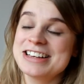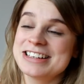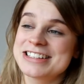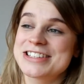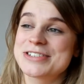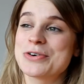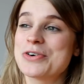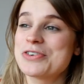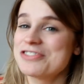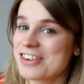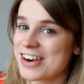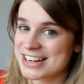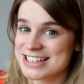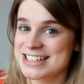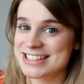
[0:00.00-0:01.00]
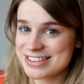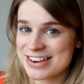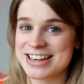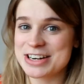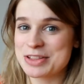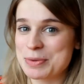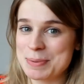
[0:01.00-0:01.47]
saw right
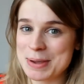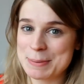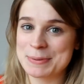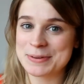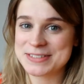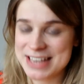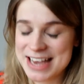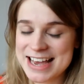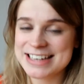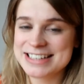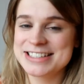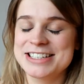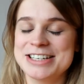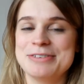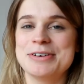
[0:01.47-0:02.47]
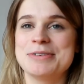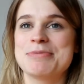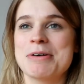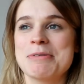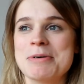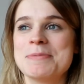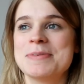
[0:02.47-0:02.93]
inside other people's heads, you would
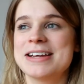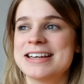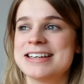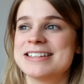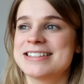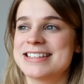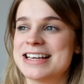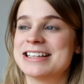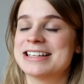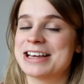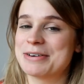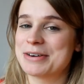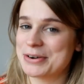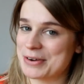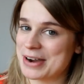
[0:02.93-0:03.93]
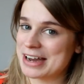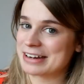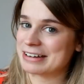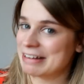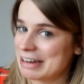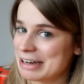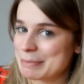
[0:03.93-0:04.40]
probably see that they were quite
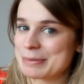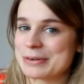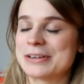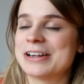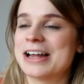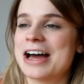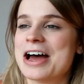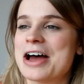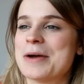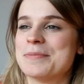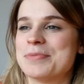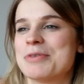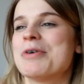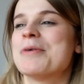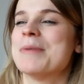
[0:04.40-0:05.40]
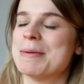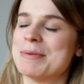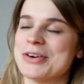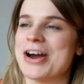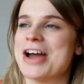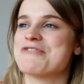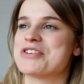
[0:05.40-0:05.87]
unlikable. Well, maybe
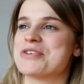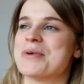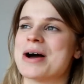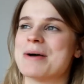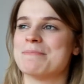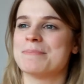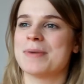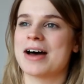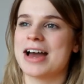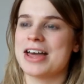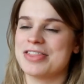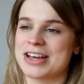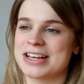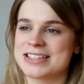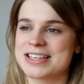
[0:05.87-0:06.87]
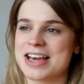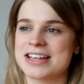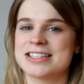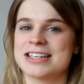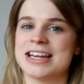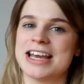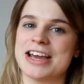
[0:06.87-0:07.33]
not everyone, but I think
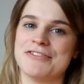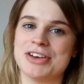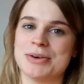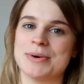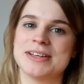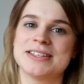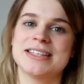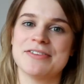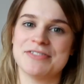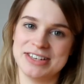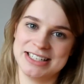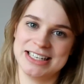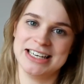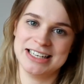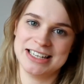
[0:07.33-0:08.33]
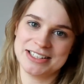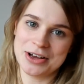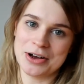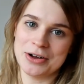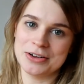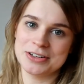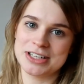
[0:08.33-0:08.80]
certainly if you were 17 years
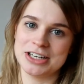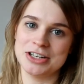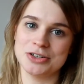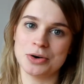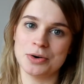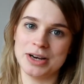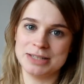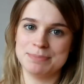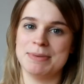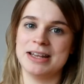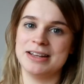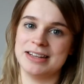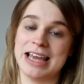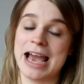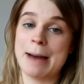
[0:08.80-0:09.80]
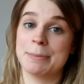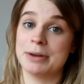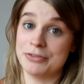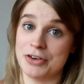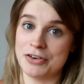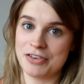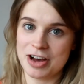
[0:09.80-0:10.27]
old and you'd always been the apple
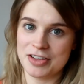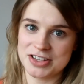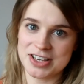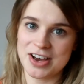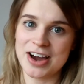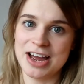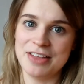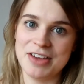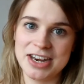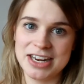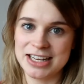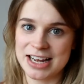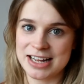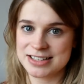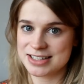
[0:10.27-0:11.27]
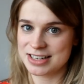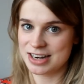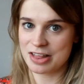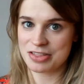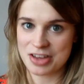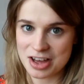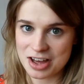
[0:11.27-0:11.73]
of your father's eye, and then he gets
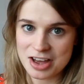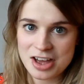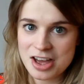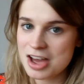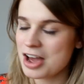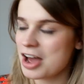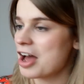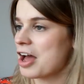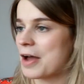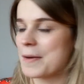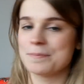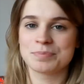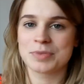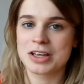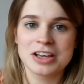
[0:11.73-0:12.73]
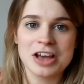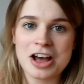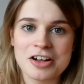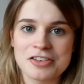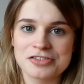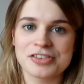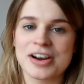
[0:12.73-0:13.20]
another
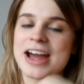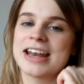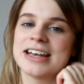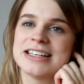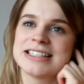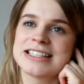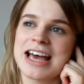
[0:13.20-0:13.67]
girlfriend,